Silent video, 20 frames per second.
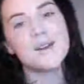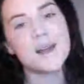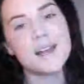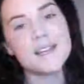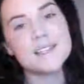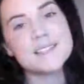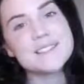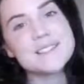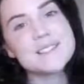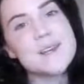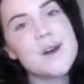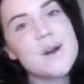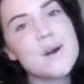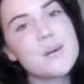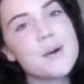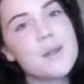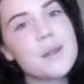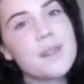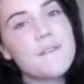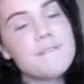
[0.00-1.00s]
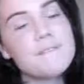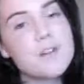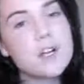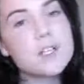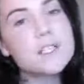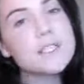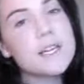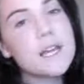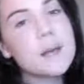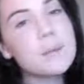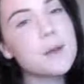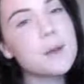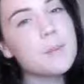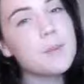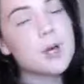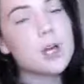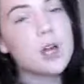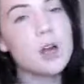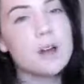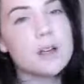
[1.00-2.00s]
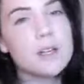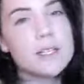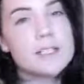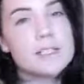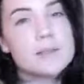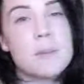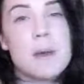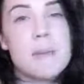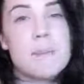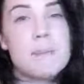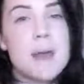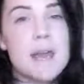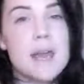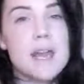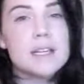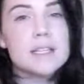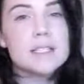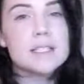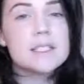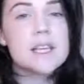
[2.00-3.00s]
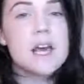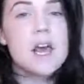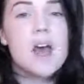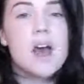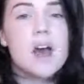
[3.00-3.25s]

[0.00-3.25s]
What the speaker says: Okay, so the first thing I'm going to put on is my base,